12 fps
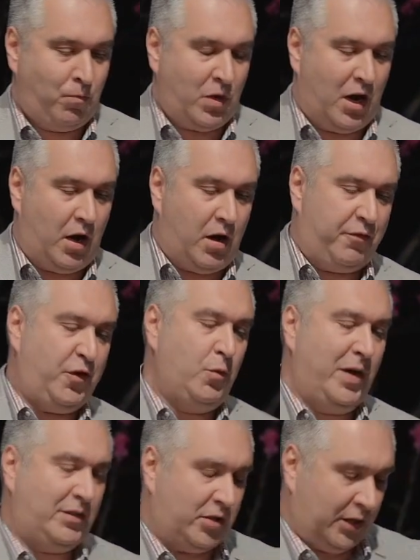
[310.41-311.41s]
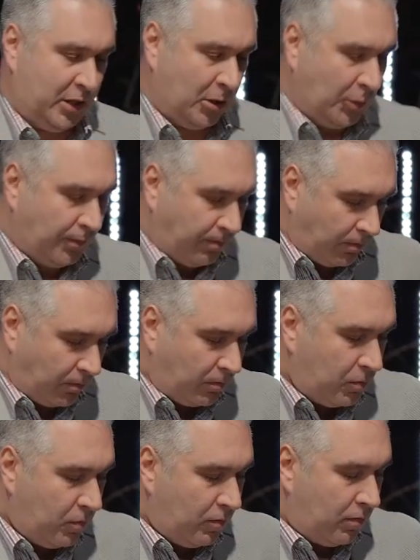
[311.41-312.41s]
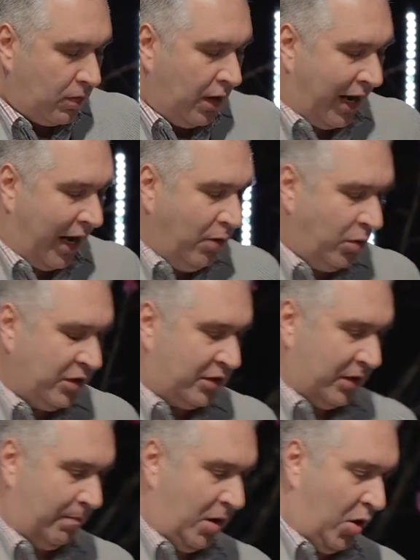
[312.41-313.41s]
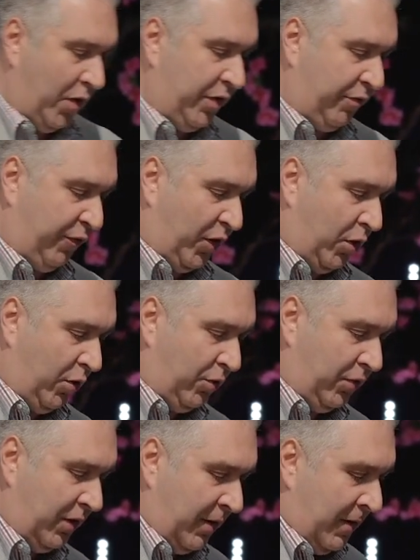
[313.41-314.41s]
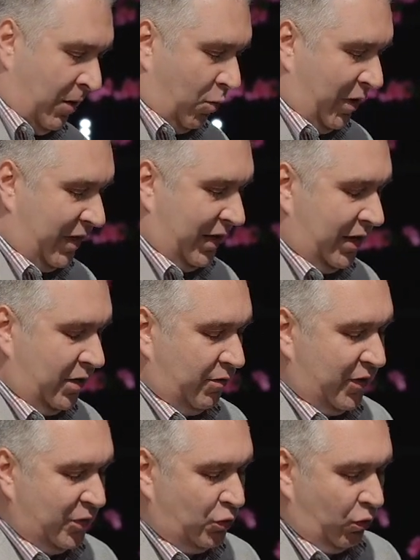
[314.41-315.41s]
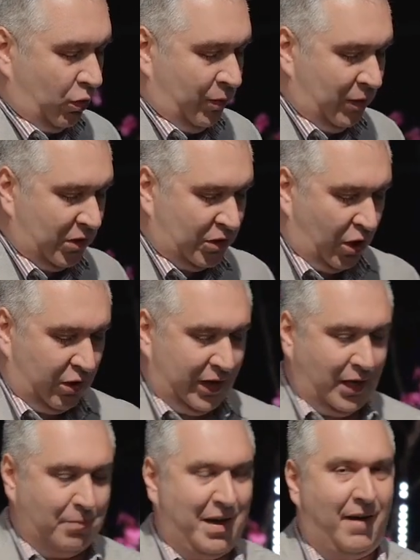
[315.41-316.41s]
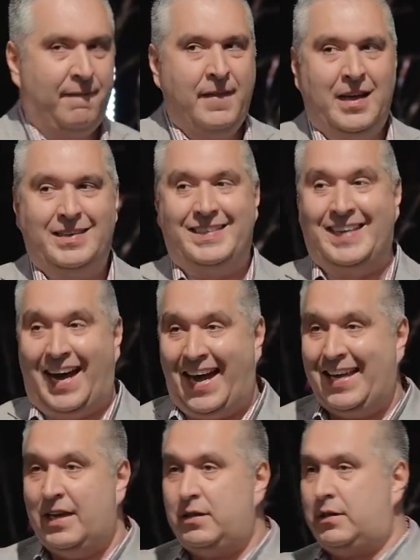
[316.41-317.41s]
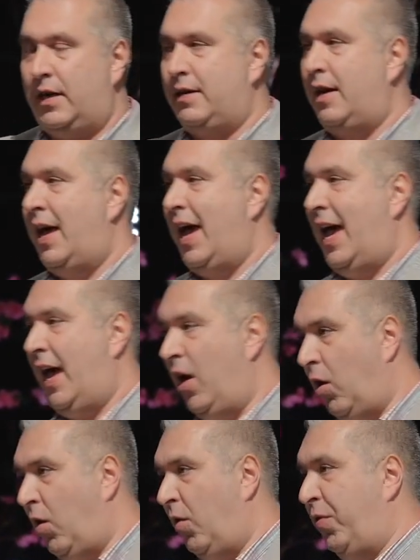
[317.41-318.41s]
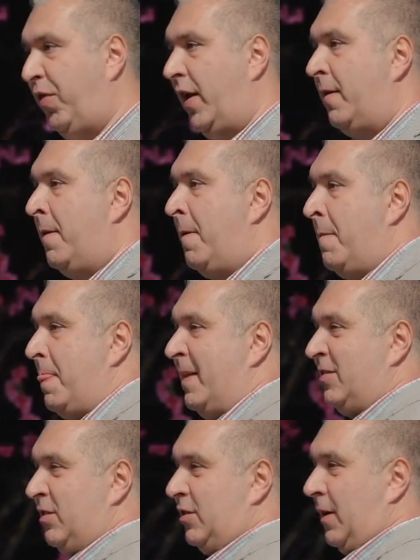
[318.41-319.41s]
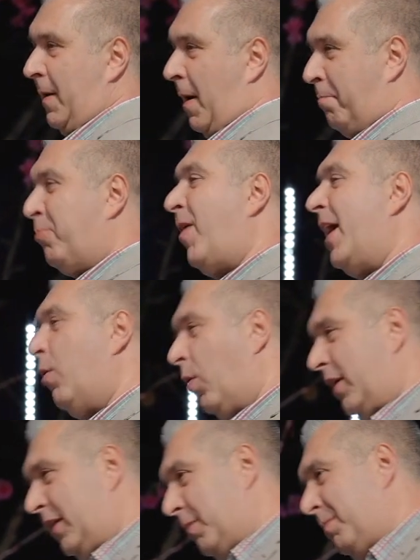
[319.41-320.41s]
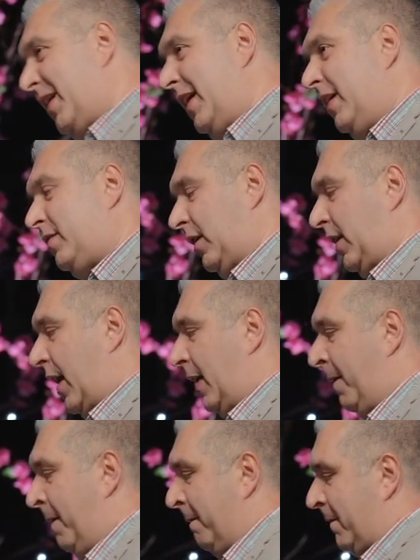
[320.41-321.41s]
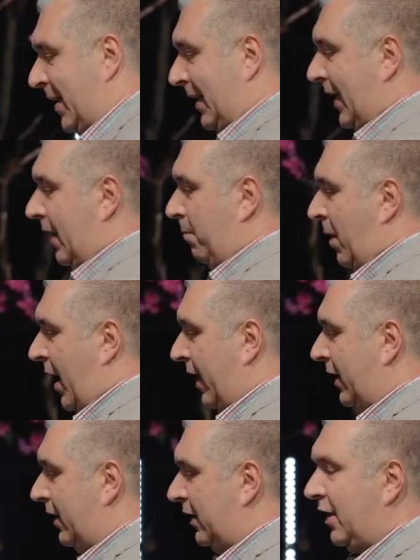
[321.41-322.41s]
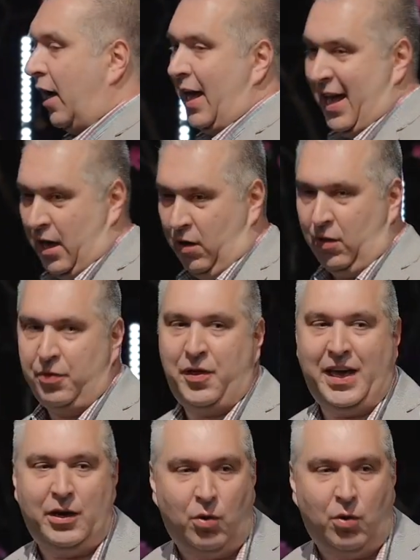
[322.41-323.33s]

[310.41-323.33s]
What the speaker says: A few weeks ago, I was on the phone with an individual, and we were talking about diet and health and this is a priority to me to kind of get my gut health in